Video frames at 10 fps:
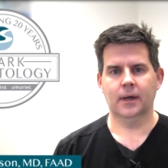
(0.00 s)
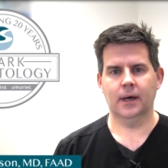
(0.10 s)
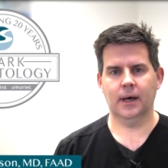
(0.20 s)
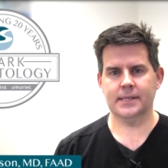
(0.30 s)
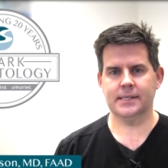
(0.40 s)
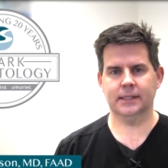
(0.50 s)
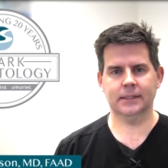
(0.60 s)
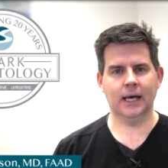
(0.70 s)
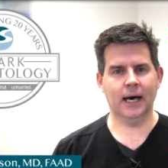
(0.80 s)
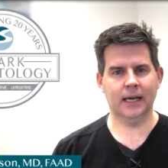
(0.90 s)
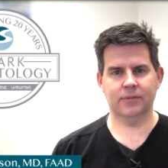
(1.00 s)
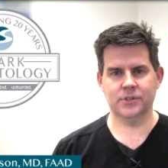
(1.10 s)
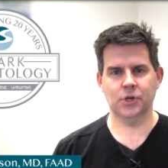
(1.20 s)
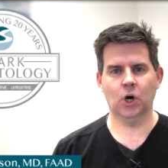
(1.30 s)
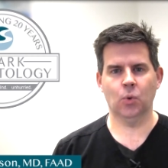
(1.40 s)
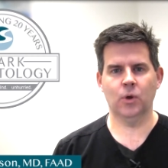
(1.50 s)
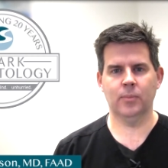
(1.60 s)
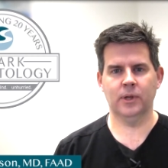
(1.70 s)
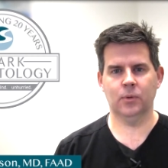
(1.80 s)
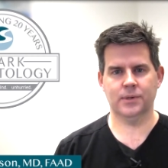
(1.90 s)
I see a lot of adult
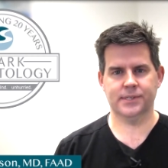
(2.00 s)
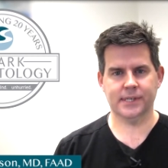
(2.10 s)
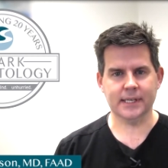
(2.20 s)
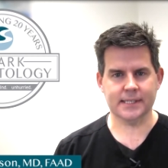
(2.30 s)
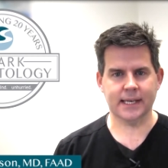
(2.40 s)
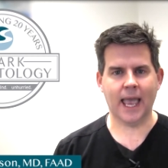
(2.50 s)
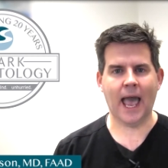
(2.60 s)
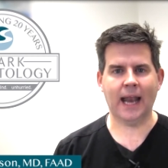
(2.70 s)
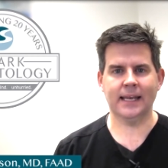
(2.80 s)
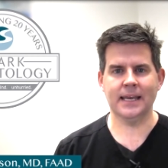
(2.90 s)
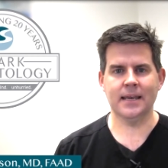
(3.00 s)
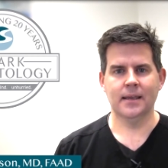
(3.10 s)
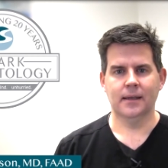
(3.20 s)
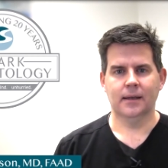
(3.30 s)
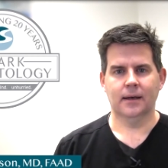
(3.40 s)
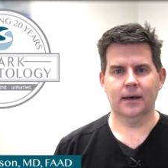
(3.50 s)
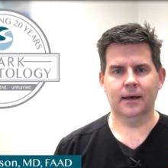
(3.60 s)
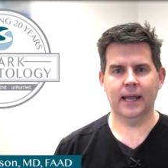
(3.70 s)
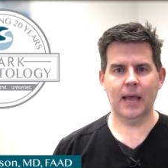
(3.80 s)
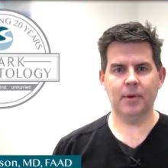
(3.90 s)
women with cystic acne,
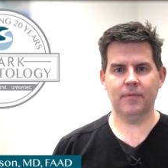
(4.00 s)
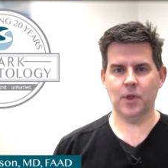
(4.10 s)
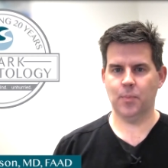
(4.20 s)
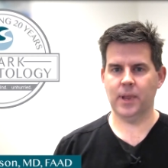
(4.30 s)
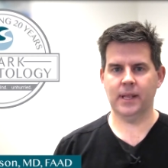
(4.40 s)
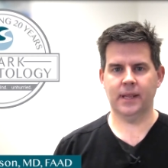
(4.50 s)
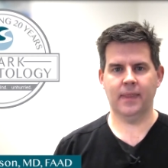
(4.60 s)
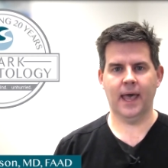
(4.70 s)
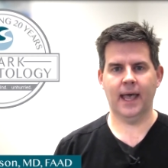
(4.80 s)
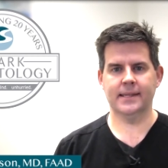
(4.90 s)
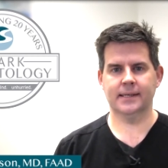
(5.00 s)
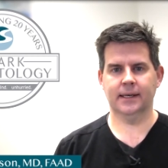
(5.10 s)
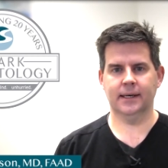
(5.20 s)
and I'm of the opinion that